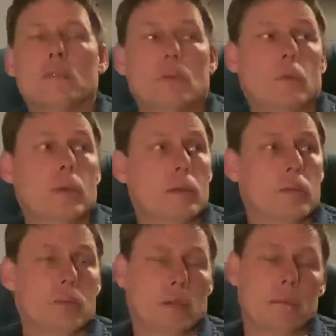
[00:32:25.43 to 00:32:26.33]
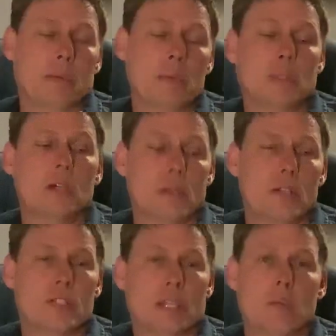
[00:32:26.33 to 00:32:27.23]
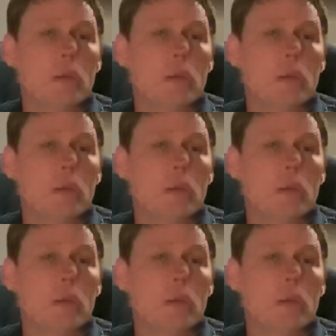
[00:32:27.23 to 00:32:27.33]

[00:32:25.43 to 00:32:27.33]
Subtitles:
what people don't understand,